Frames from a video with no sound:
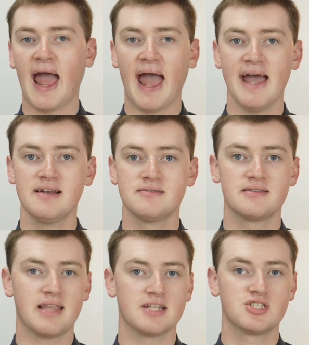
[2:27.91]
And
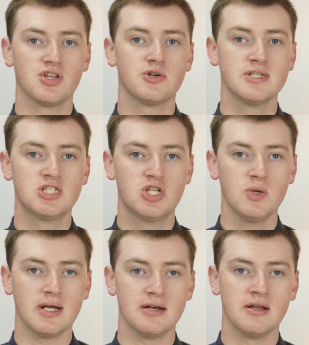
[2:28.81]
that's all there is
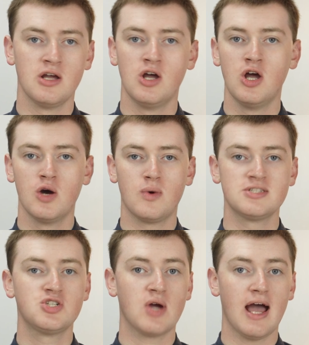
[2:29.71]
to it.
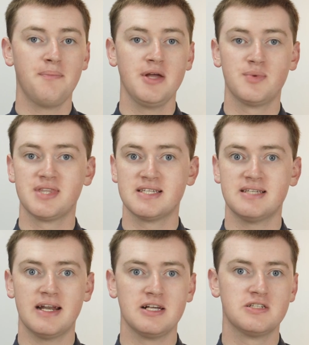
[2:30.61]
Once you're happy with the
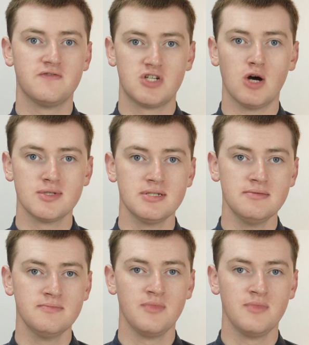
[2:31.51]
settings you've chosen,